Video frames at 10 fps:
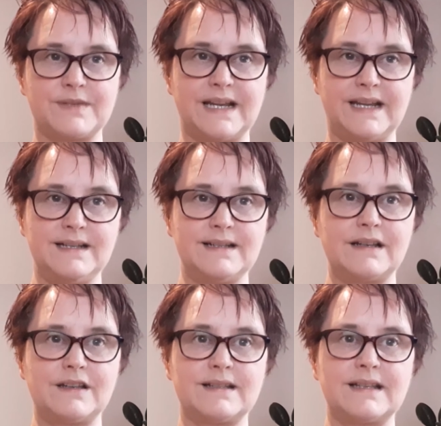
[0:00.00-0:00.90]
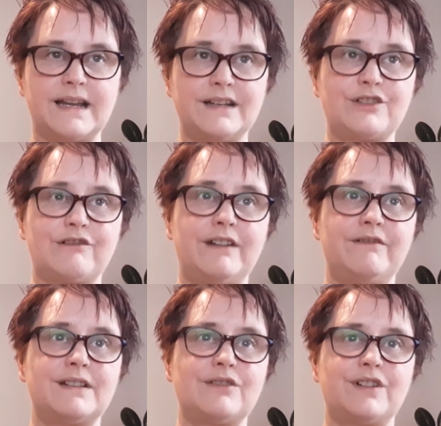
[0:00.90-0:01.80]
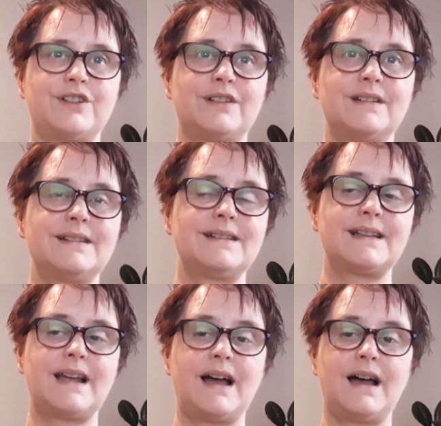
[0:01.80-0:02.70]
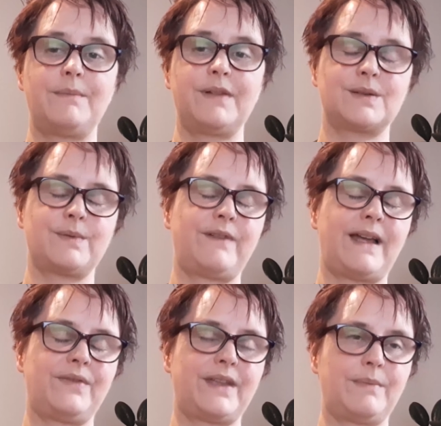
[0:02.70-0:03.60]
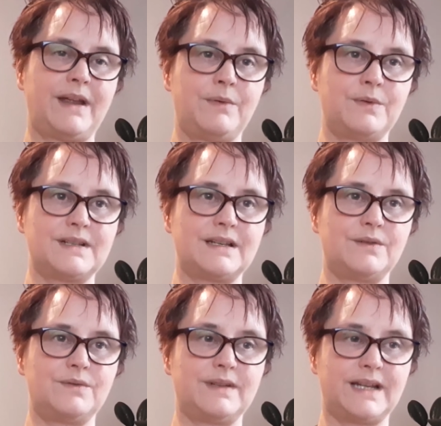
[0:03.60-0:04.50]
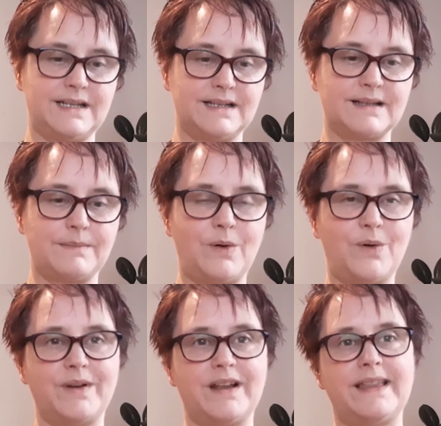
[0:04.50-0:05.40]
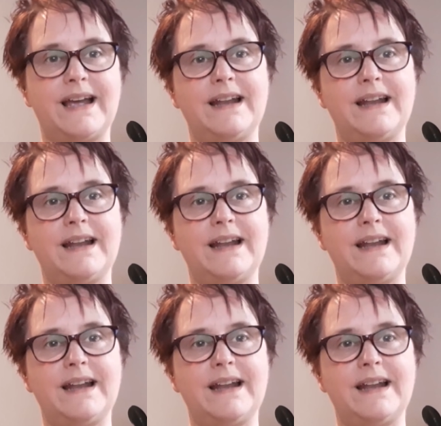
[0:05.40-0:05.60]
was eased to stage 3 restrictions because we found that people were still needing support, and that